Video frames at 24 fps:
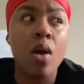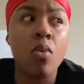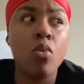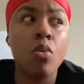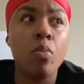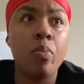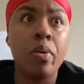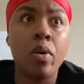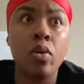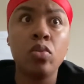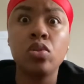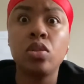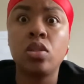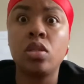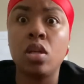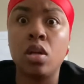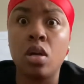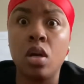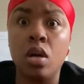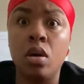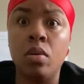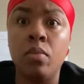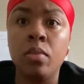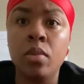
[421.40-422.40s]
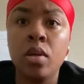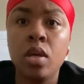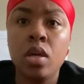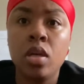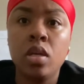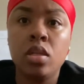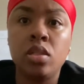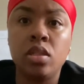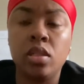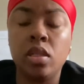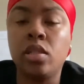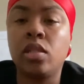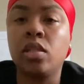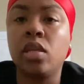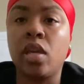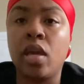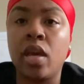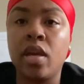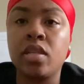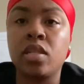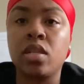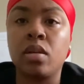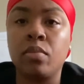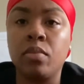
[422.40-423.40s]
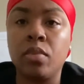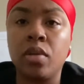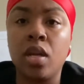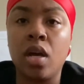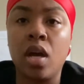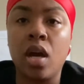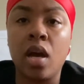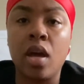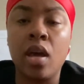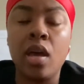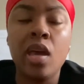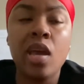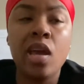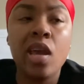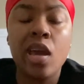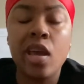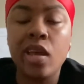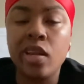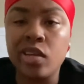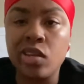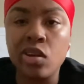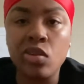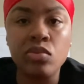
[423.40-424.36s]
post it up just in case I'm not. And don't